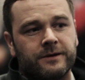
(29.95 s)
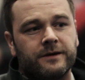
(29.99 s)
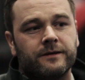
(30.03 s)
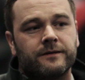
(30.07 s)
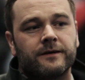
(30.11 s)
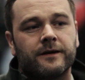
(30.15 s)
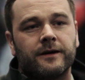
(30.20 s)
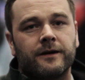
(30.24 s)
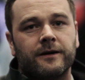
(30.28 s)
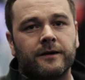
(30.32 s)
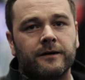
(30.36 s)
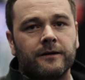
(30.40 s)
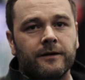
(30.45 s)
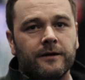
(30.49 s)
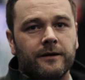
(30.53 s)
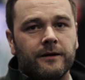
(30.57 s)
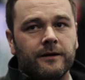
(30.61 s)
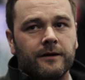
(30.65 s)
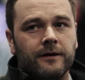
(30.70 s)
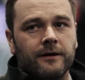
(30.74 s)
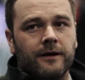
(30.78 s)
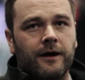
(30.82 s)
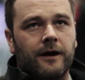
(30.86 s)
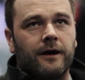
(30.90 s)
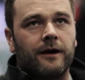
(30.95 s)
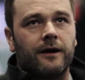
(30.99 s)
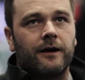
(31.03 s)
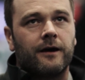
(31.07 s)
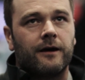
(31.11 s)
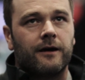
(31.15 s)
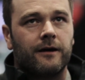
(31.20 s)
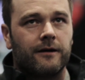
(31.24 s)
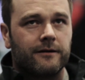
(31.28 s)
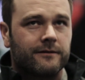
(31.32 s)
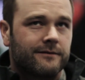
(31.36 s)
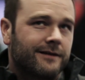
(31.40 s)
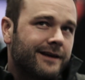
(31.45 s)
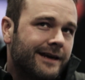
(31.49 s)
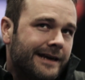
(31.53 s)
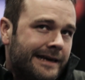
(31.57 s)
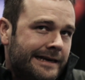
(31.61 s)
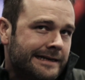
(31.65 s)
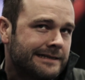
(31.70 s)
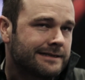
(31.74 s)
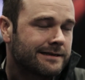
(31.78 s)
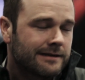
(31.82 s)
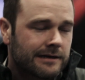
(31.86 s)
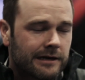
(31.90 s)
to either
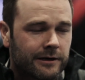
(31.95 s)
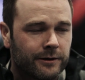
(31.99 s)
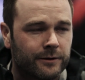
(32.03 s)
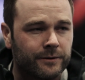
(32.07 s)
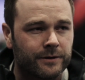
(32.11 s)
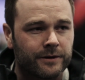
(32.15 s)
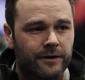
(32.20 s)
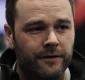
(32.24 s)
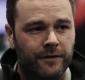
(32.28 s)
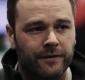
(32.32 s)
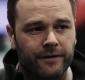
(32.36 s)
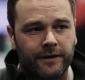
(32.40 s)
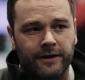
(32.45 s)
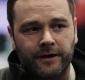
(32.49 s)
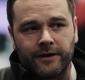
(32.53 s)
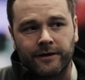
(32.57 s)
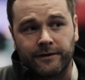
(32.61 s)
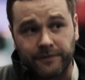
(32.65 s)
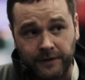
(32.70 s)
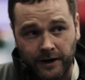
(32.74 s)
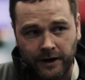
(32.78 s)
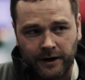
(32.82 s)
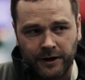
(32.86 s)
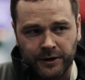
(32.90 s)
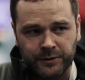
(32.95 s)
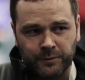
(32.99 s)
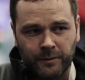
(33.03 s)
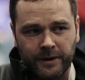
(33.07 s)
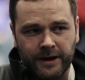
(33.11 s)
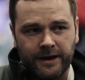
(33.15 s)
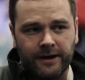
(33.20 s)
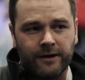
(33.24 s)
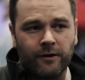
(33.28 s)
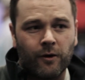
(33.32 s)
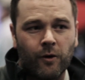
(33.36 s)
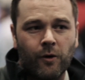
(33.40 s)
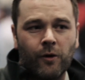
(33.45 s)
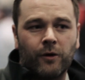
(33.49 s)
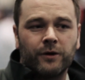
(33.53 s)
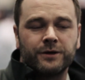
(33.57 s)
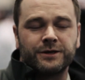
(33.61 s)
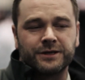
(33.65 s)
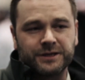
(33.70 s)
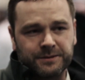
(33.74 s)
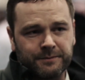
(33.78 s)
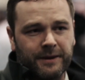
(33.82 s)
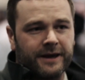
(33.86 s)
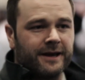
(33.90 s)
ease the load on the, the hardware or
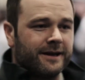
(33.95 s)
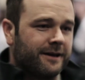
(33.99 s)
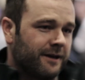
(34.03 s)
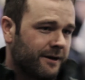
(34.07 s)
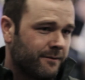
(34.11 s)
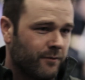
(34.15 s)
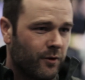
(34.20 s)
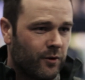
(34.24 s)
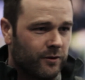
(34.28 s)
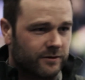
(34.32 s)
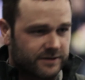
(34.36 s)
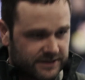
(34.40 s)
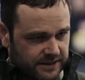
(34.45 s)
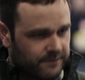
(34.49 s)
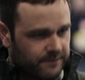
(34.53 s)
just make it a more